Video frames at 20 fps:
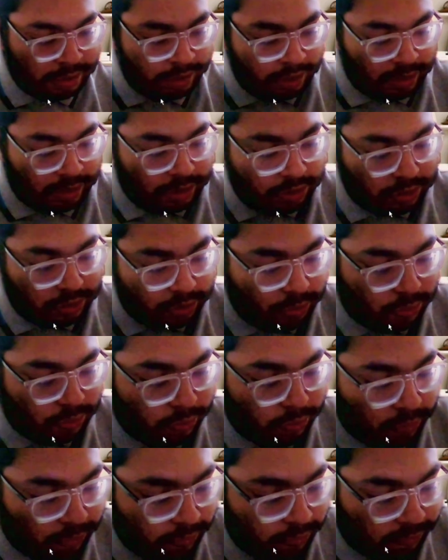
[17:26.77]
So
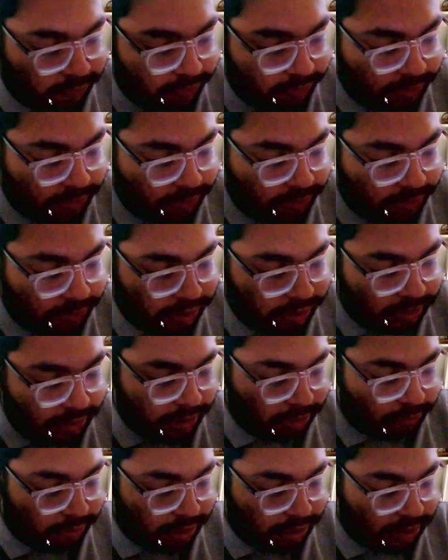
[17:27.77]
first let me
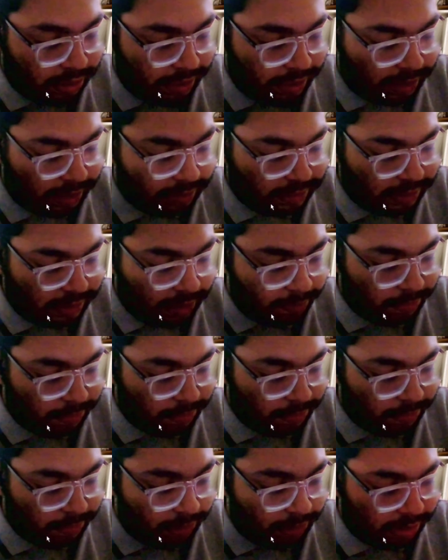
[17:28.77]
calculate the xi
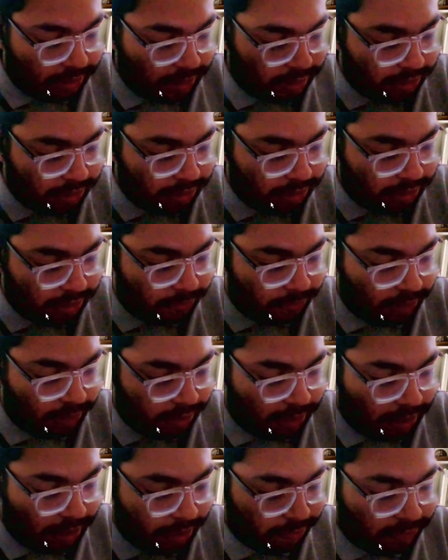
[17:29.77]
minus x bar.
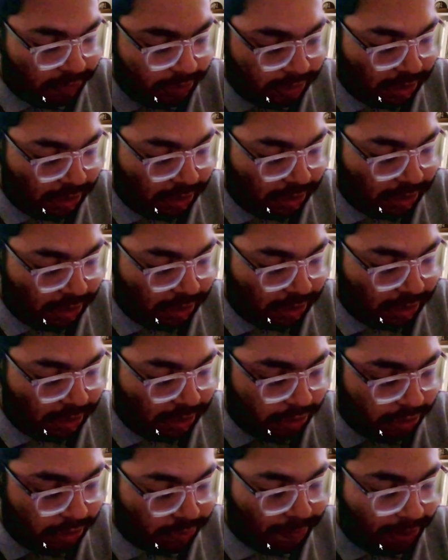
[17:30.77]
Always calculate xi
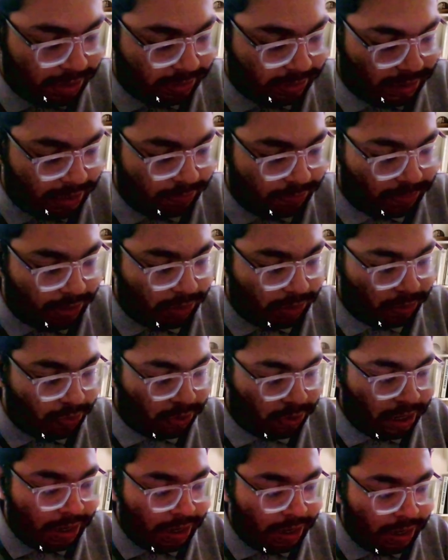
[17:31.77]
minus x bar, not
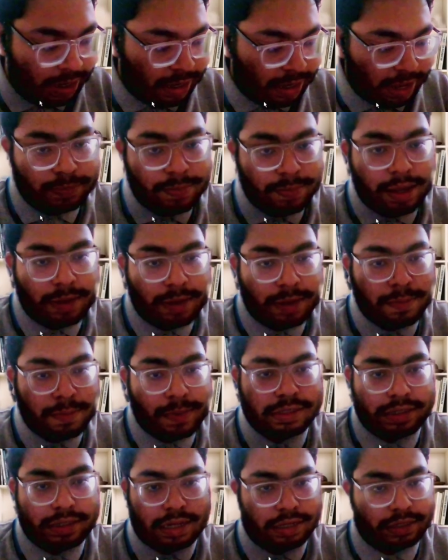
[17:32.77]
x bar minus
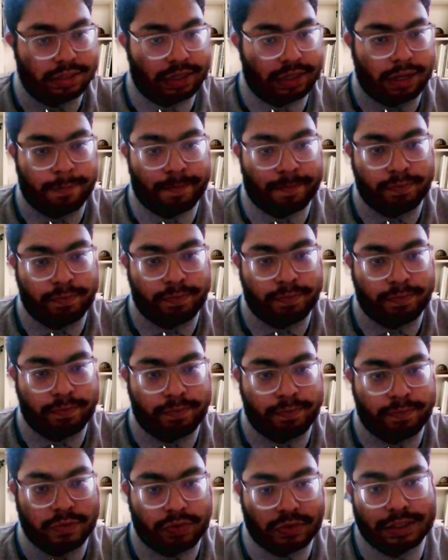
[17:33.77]
xi. So this
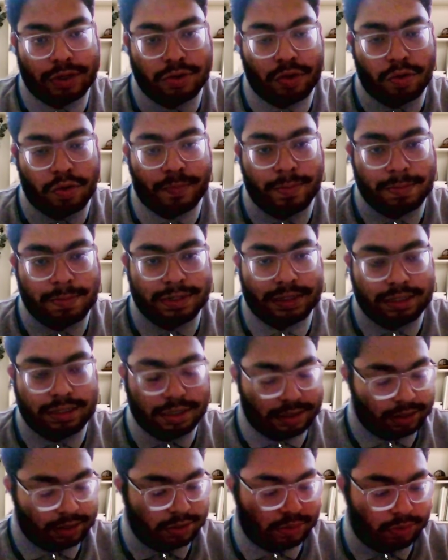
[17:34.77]
is the common mistake.
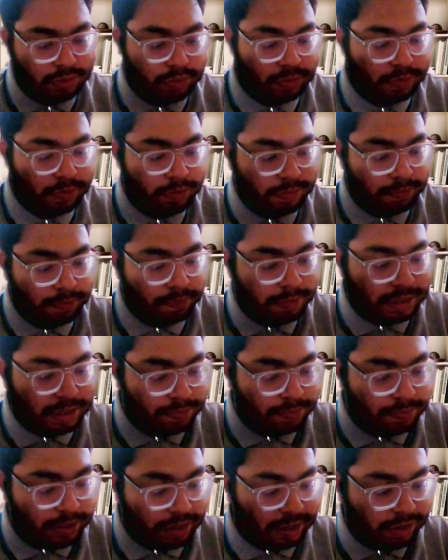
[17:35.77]
So please be
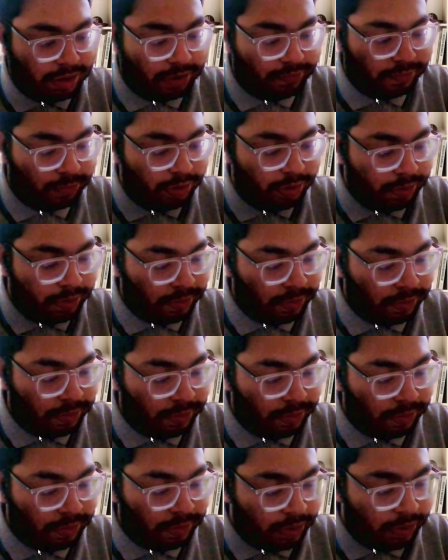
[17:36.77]
careful.
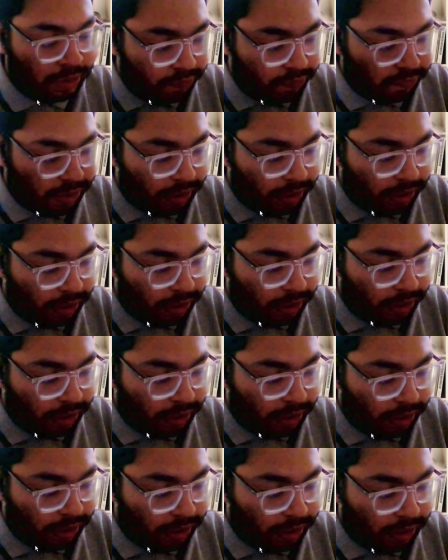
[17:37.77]
Yi
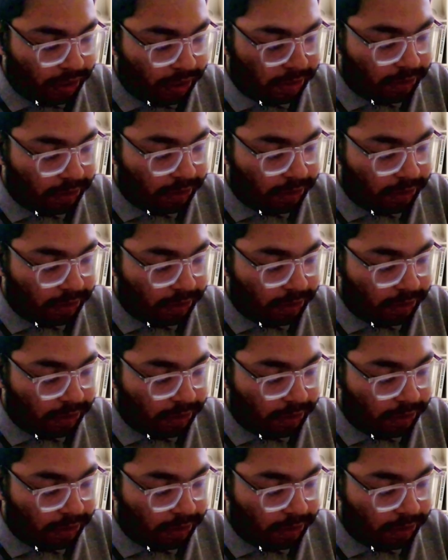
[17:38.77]
minus y bar.